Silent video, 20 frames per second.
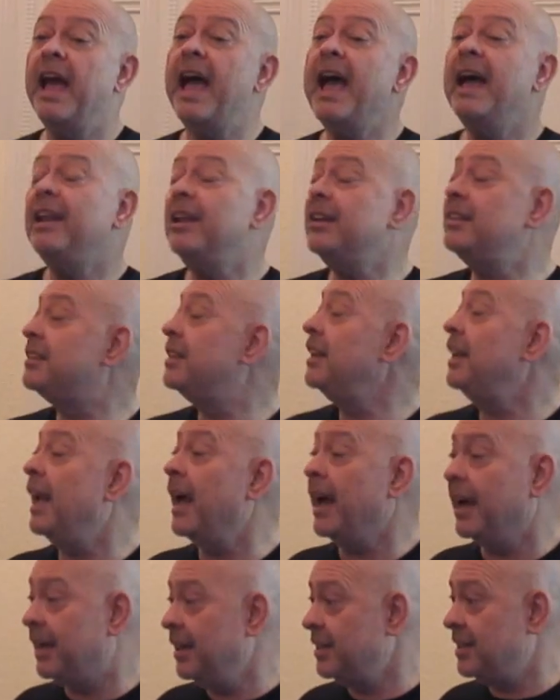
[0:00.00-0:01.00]
LSE
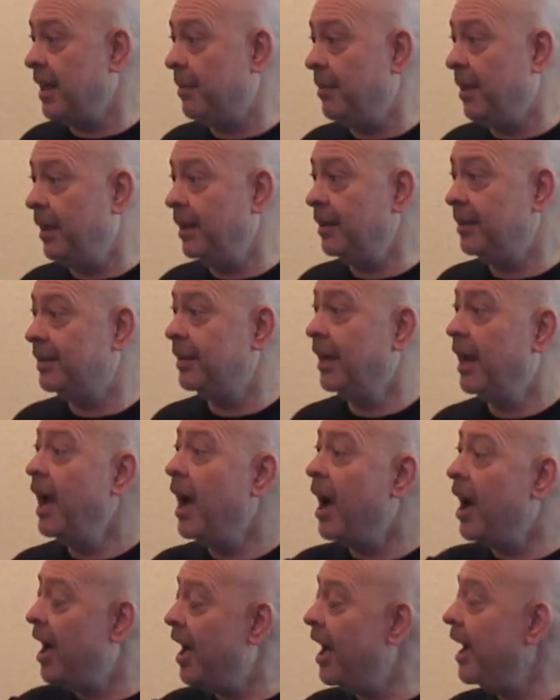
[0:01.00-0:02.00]
academics.
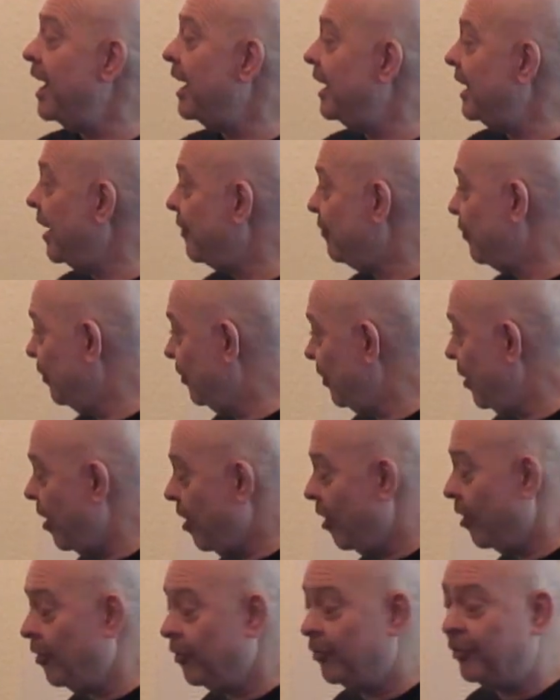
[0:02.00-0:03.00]
A higher level
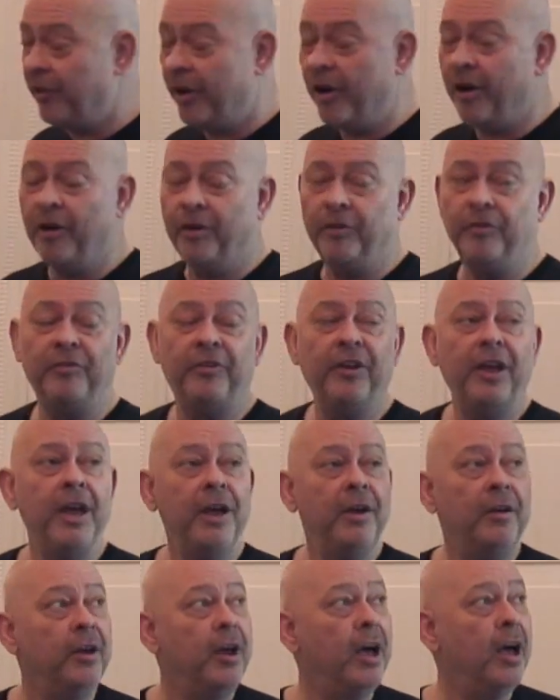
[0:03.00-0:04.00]
of
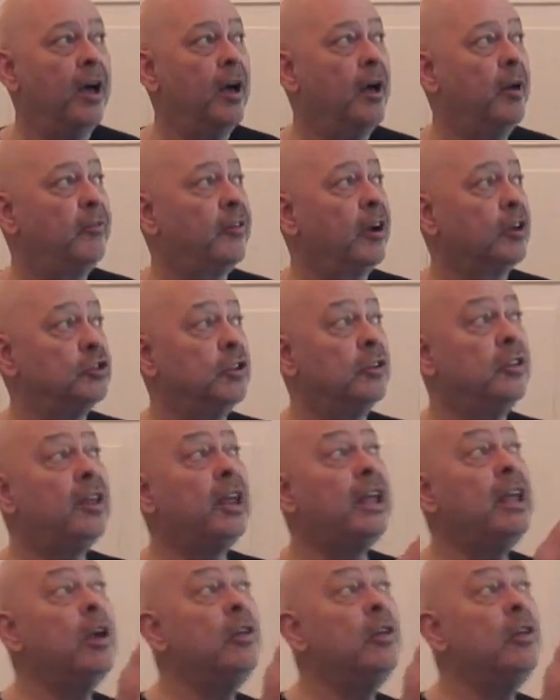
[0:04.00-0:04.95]
faculty.